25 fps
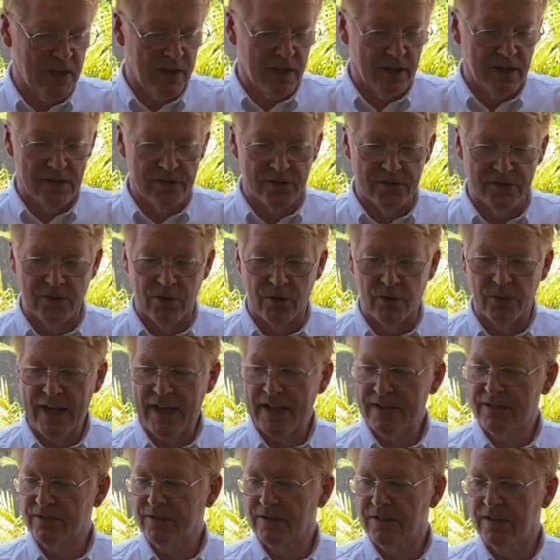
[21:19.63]
So
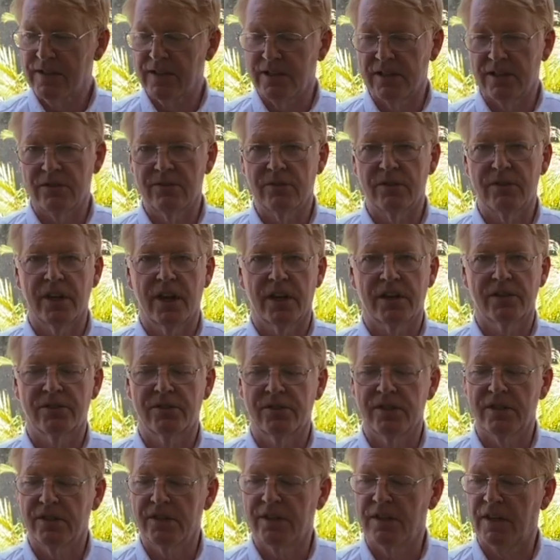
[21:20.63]
that's the
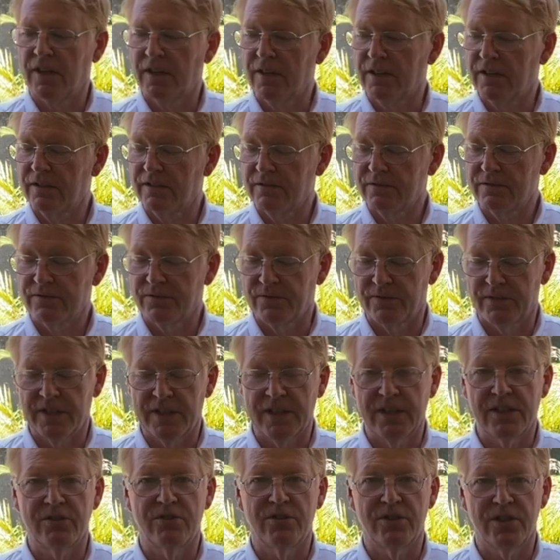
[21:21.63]
introduction of
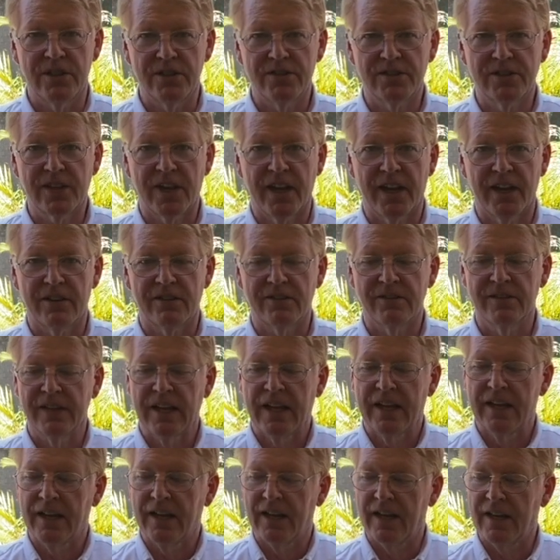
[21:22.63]
the G-scale.
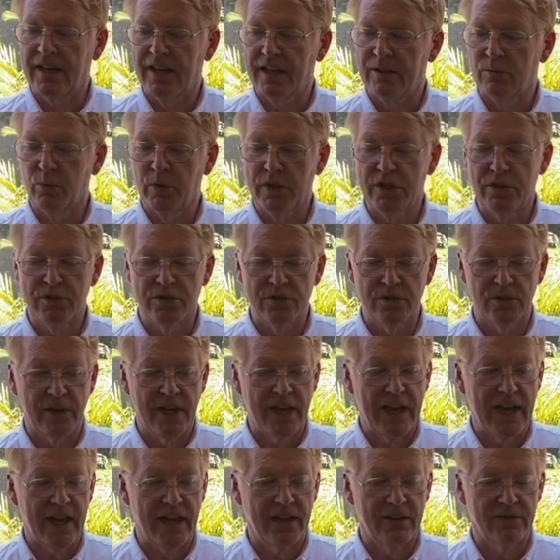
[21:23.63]
We do
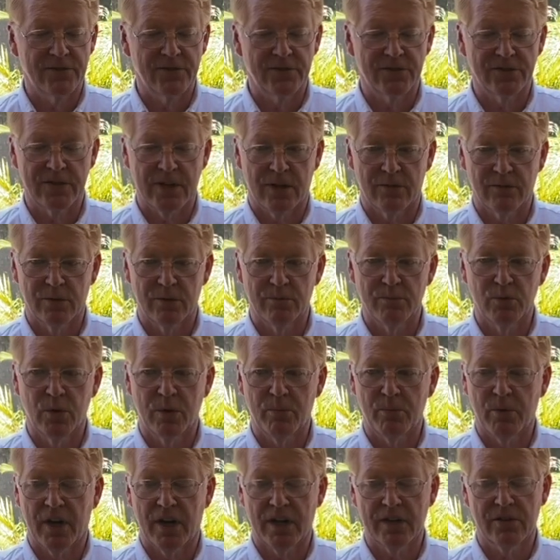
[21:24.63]
have several more
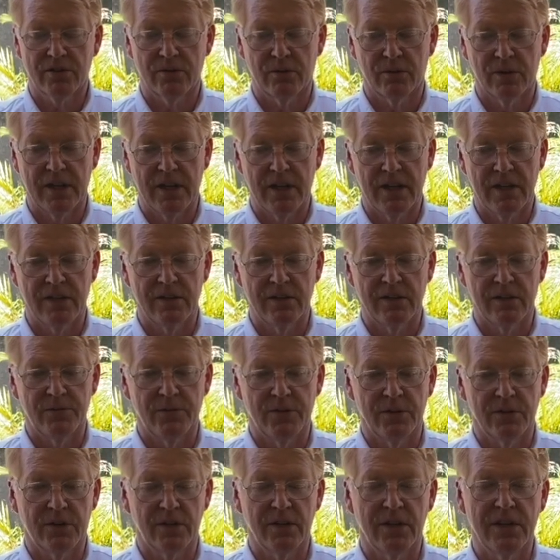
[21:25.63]
products. So if
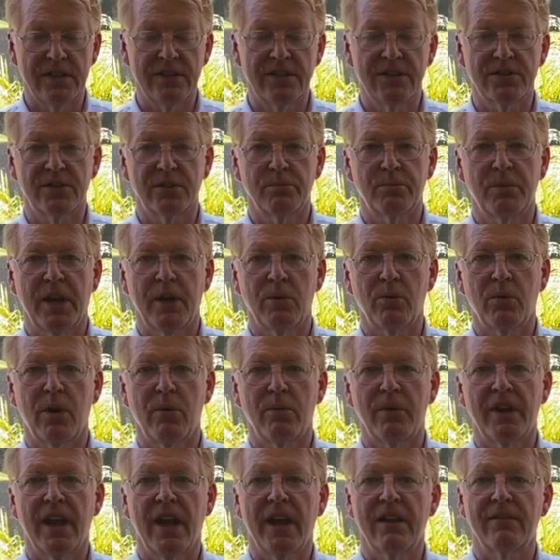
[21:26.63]
you can anticipate what
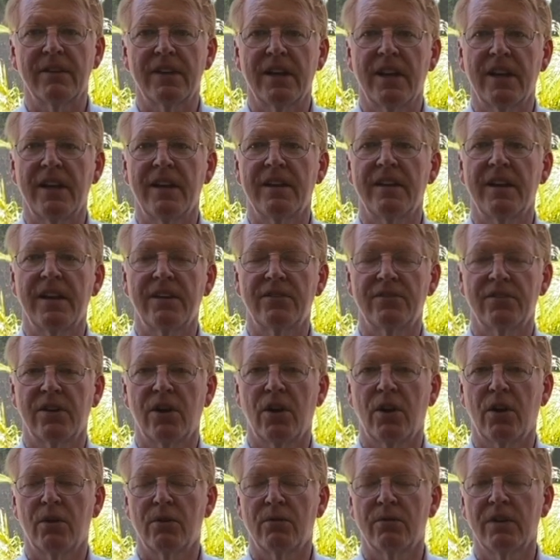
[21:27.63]
we have in
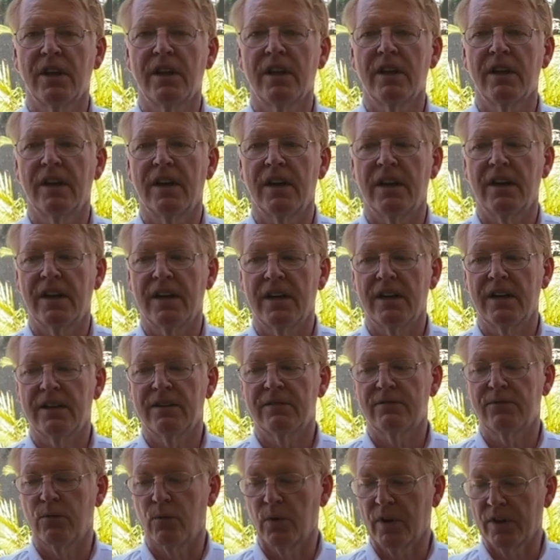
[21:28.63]
NNHO,
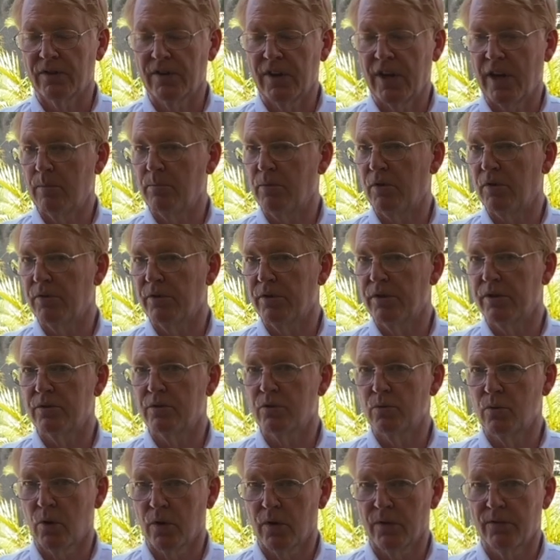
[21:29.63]
for example, the
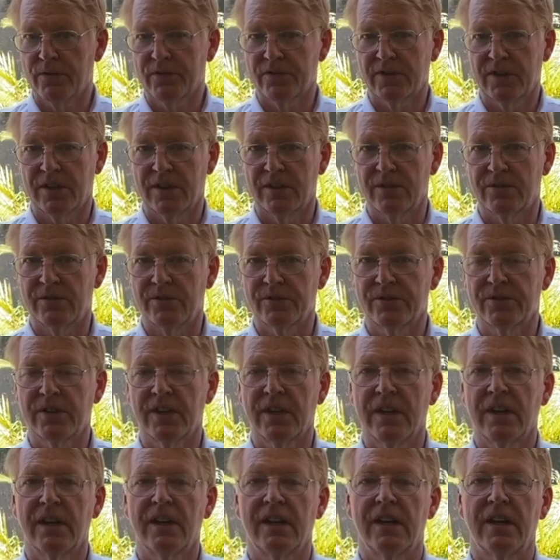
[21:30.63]
dwarf signals,
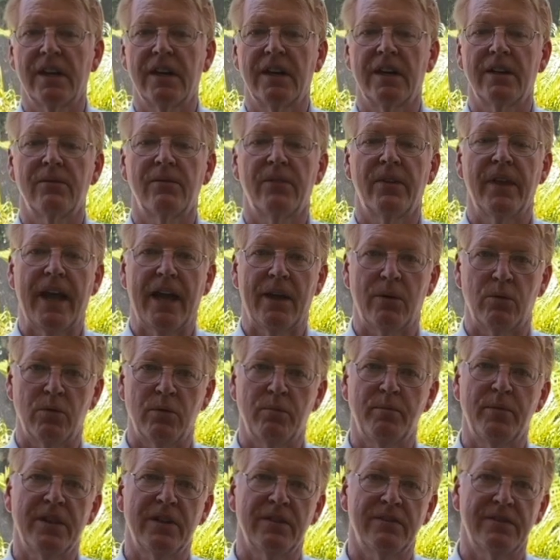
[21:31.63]
that will
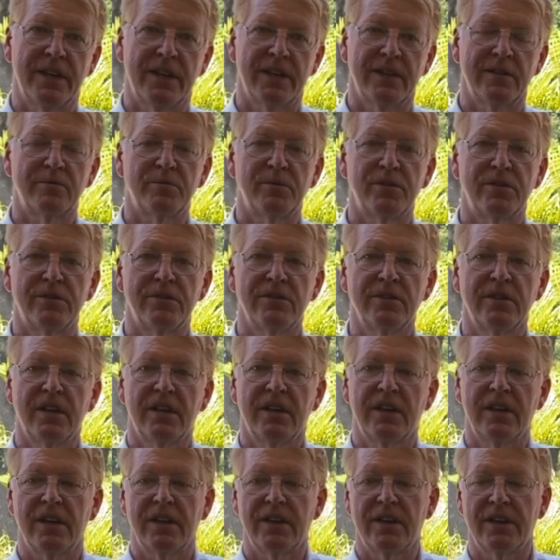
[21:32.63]
be available
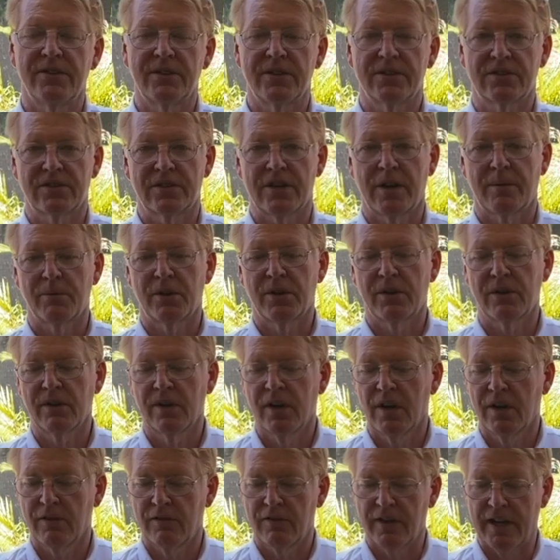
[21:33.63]
this summer
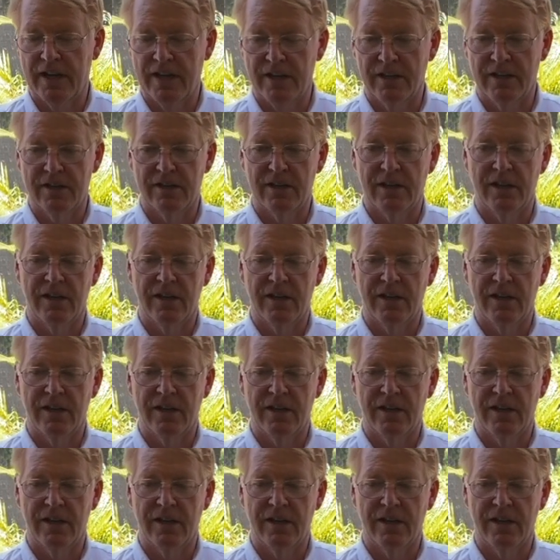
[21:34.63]
in